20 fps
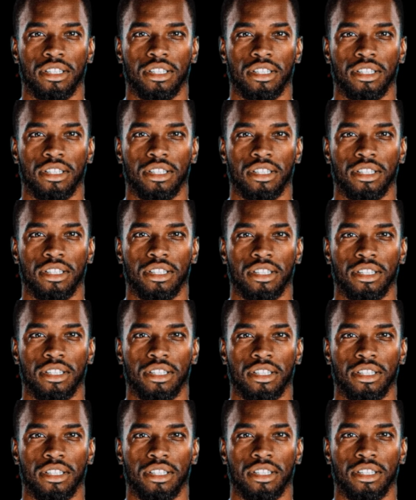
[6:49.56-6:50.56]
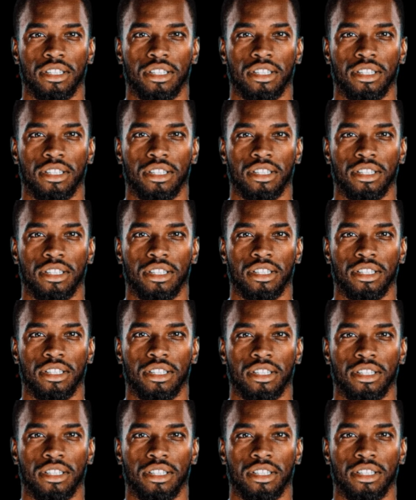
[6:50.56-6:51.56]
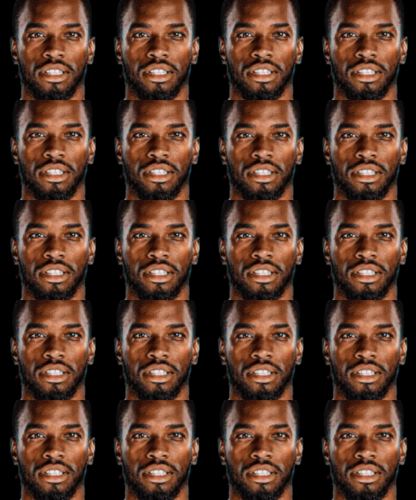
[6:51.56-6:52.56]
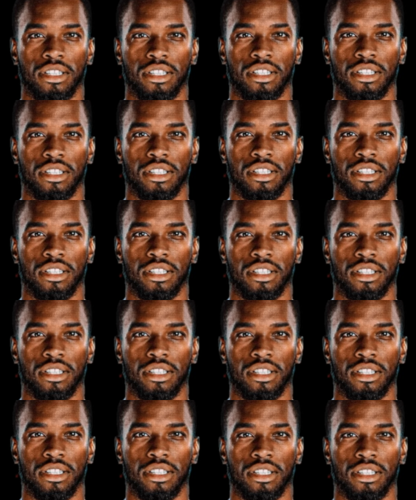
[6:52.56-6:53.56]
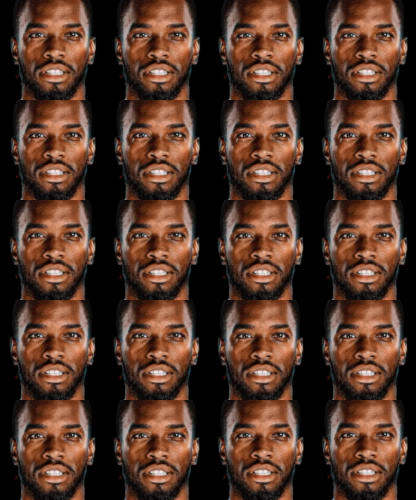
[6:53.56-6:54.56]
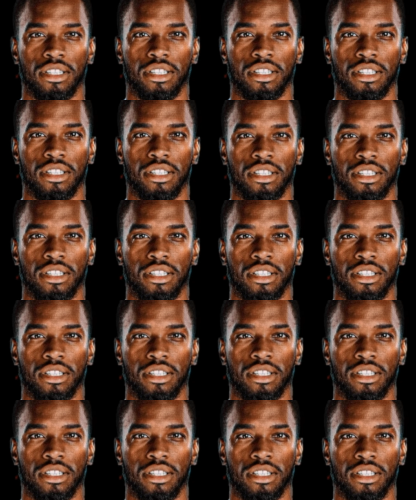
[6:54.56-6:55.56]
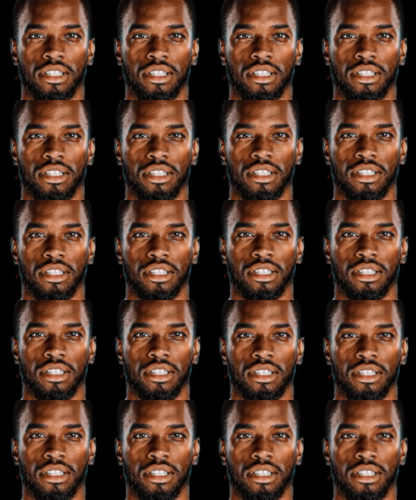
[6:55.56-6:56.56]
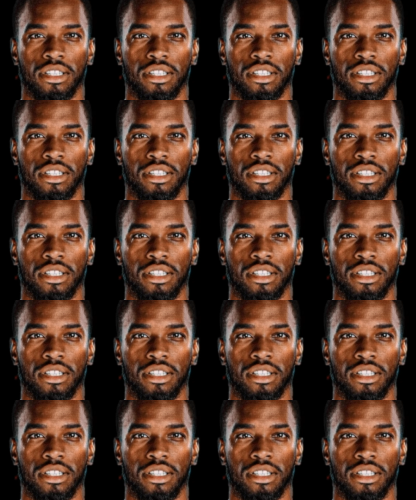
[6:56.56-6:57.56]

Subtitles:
[no speech]